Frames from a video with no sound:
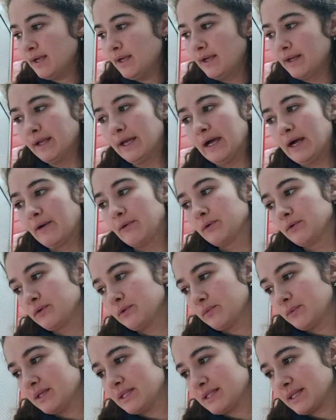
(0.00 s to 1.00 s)
Now, the
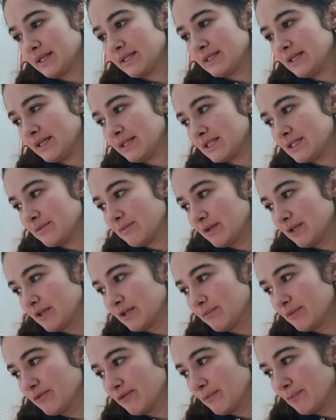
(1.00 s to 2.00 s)
whisking tends to be a
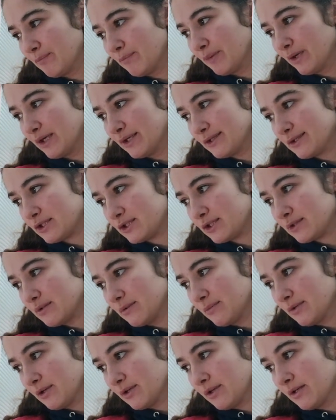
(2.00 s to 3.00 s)
bit of a bitch,
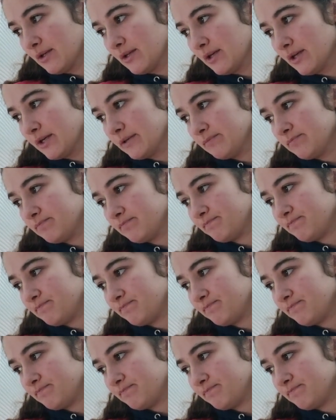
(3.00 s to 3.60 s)
I'm not going to lie.